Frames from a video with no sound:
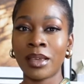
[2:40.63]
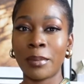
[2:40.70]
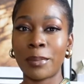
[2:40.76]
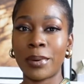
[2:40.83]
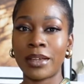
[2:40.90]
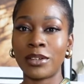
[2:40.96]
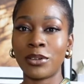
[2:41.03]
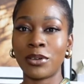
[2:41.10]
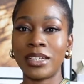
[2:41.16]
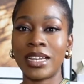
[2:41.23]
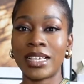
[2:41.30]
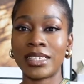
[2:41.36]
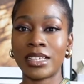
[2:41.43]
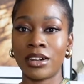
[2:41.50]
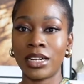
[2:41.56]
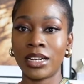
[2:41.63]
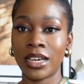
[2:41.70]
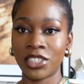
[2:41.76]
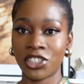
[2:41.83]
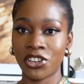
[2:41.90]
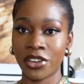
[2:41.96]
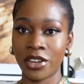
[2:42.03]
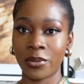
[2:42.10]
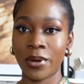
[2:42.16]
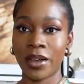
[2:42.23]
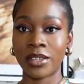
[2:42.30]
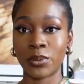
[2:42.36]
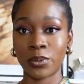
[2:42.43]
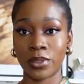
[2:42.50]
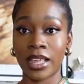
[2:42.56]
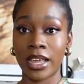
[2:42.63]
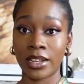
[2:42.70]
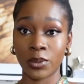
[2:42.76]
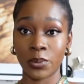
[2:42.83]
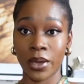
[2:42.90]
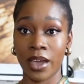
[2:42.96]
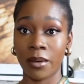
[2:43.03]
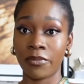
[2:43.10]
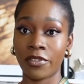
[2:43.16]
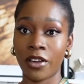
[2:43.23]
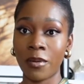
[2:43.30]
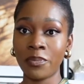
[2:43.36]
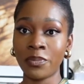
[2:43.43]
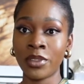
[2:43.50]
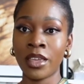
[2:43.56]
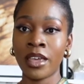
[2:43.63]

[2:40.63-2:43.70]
but not necessarily Nigerian, whereas that is where I'm from.